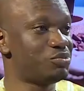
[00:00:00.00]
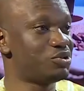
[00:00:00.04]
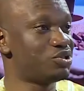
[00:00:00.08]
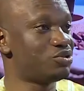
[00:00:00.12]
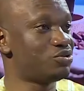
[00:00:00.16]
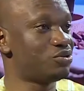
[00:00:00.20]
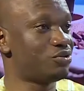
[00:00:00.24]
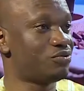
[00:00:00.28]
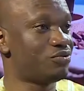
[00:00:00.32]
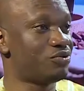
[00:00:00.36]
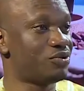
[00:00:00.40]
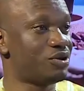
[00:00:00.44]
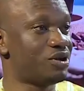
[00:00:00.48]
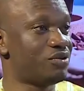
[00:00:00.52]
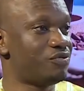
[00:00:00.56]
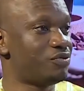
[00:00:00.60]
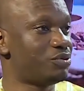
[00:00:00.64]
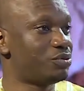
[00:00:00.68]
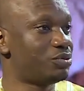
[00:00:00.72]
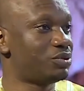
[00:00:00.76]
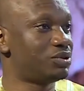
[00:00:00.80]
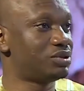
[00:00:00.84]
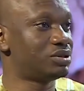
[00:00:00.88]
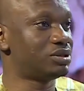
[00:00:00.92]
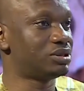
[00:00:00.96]
is not for
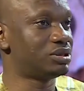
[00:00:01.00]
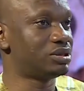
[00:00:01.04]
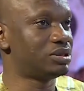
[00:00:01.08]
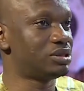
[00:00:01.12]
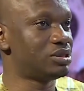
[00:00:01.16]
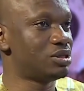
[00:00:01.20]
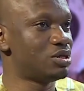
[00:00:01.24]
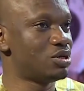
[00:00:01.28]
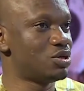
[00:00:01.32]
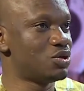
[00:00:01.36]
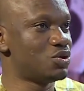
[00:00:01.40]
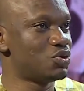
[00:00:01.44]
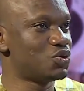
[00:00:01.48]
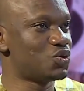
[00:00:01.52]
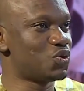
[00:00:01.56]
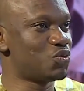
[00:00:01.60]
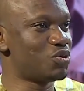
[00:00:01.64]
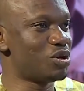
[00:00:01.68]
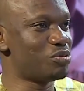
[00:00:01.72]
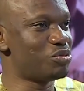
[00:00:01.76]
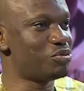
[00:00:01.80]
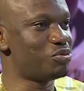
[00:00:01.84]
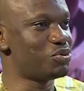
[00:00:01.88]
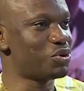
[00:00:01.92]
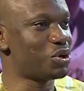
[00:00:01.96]
everyone. So
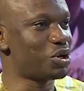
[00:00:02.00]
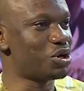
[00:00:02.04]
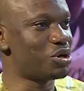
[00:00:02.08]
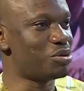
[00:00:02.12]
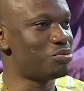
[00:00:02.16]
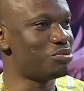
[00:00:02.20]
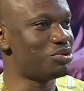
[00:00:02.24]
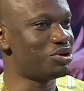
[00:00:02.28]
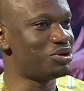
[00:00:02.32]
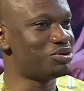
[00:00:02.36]
when people come